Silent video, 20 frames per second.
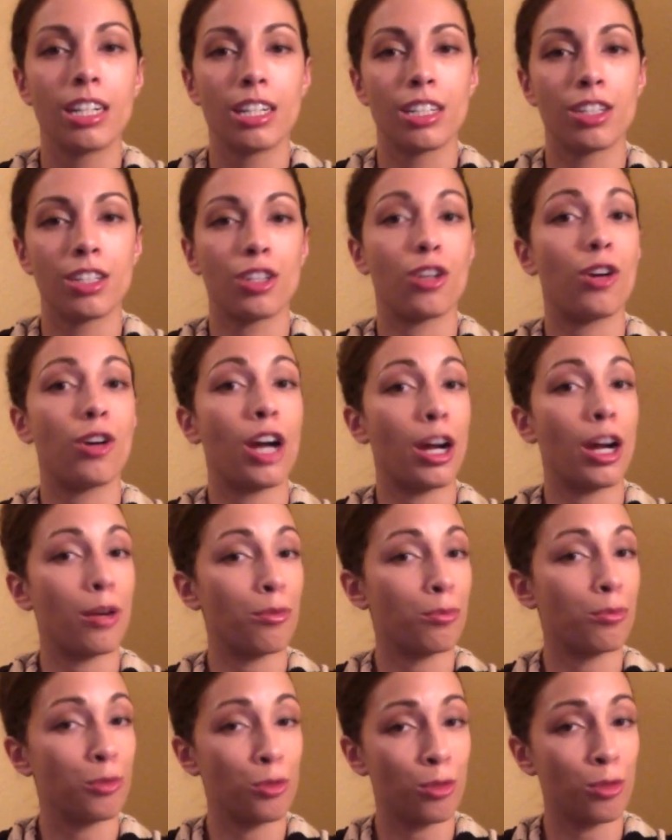So I
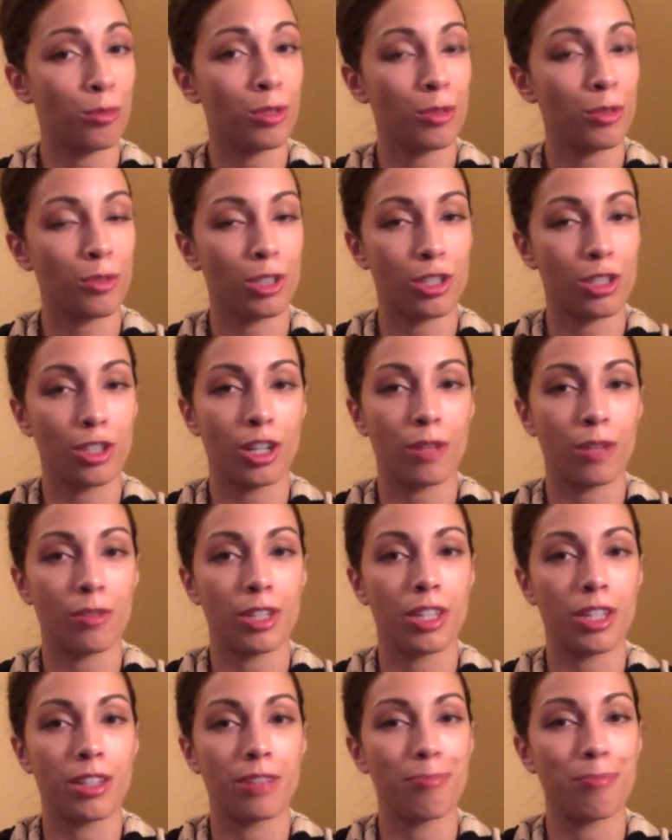normally will start with
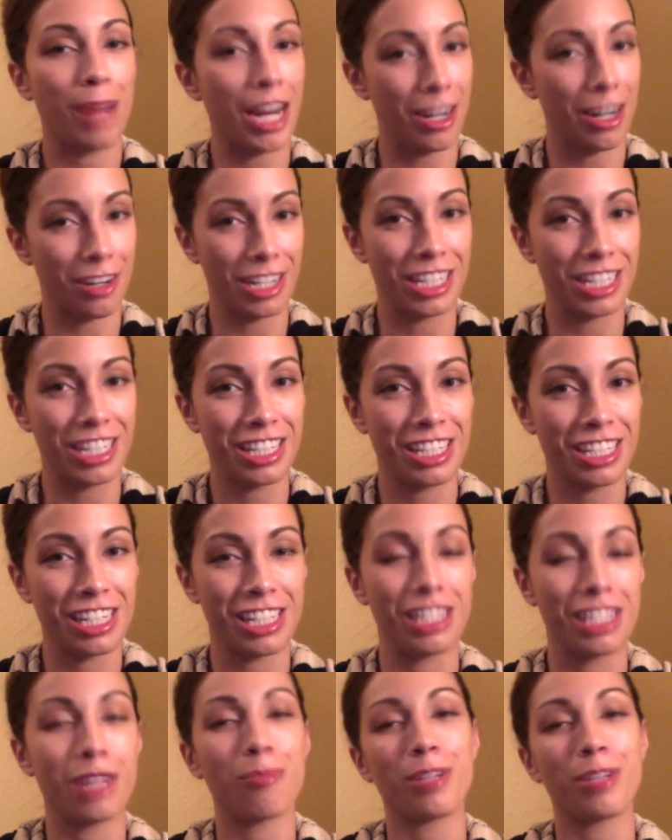parents, because
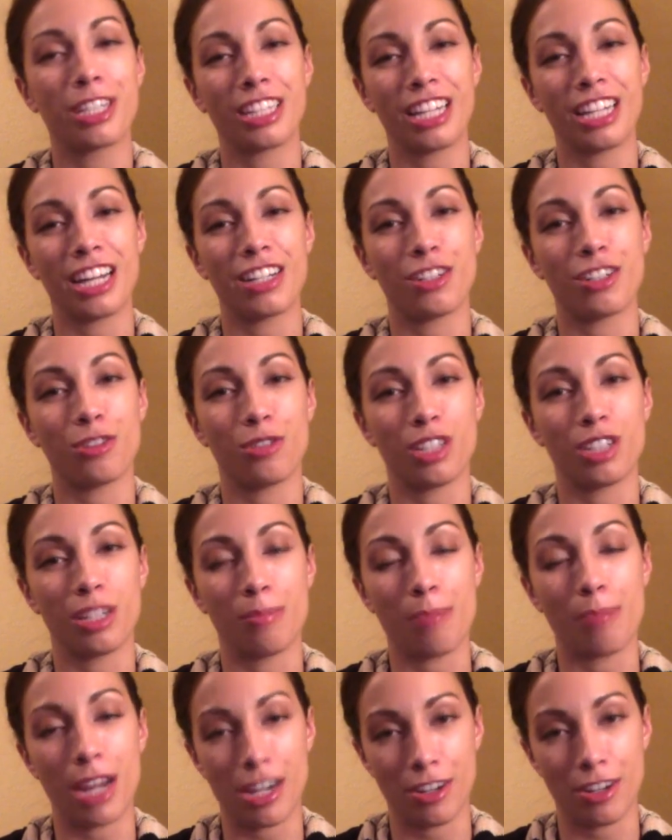typically I do see
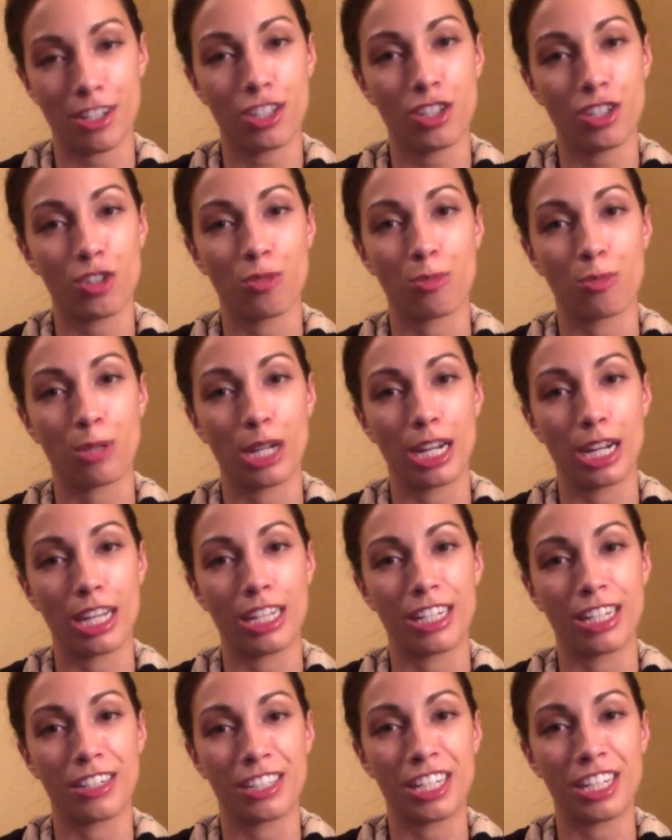parents who bring in
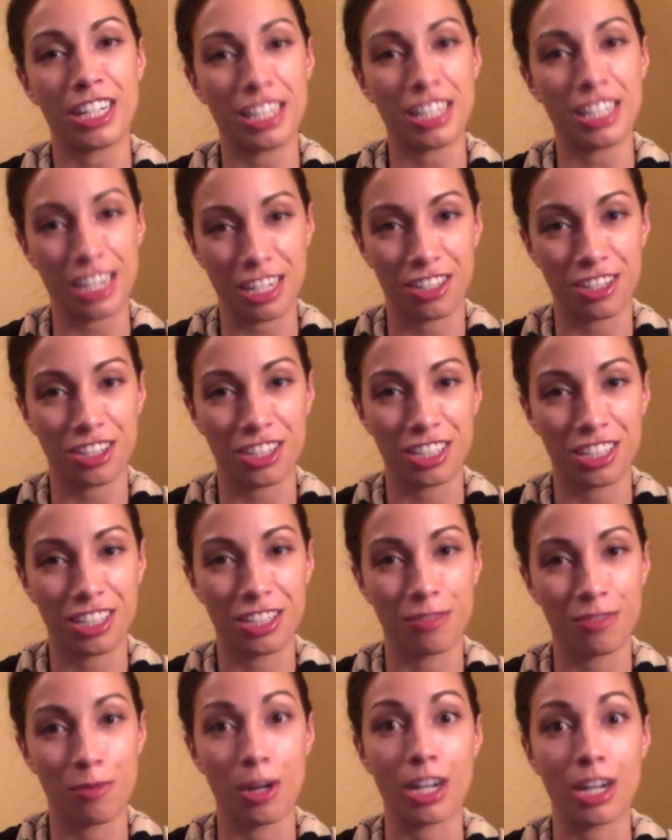their teenagers
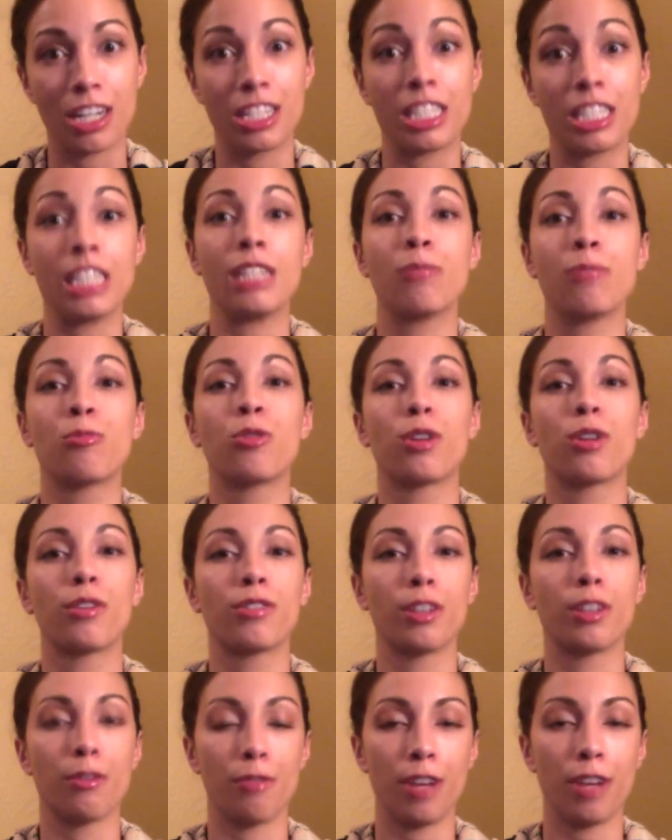when I see more of the
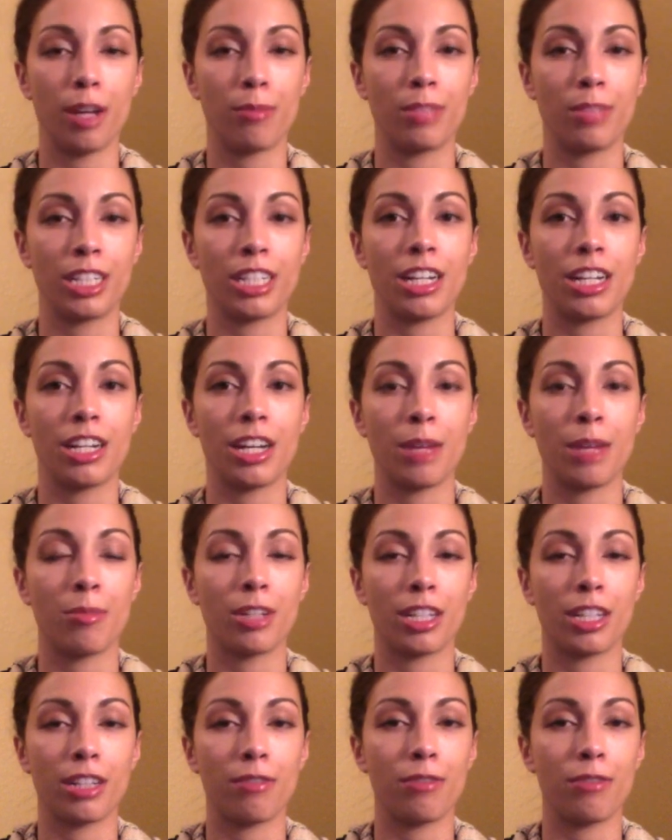family dynamic
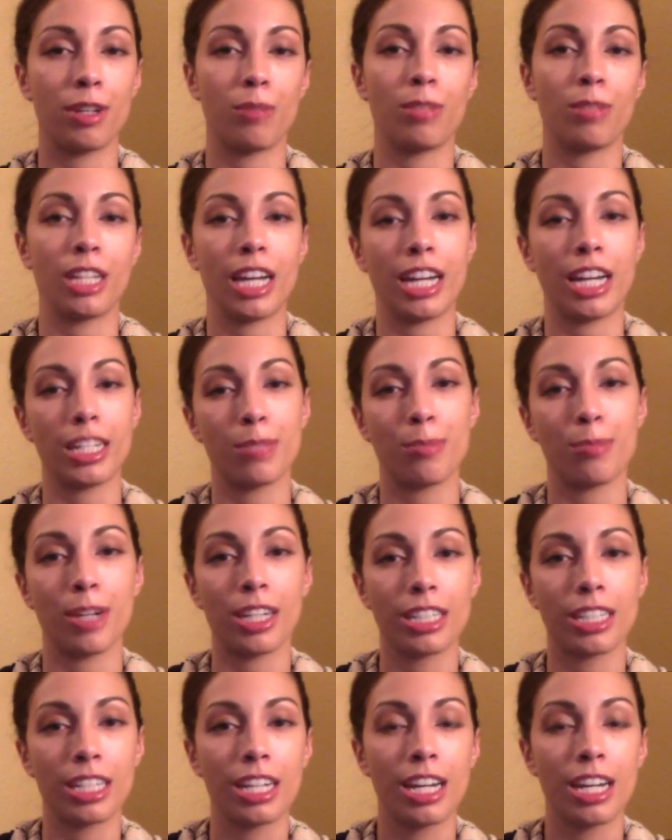and the family aspect.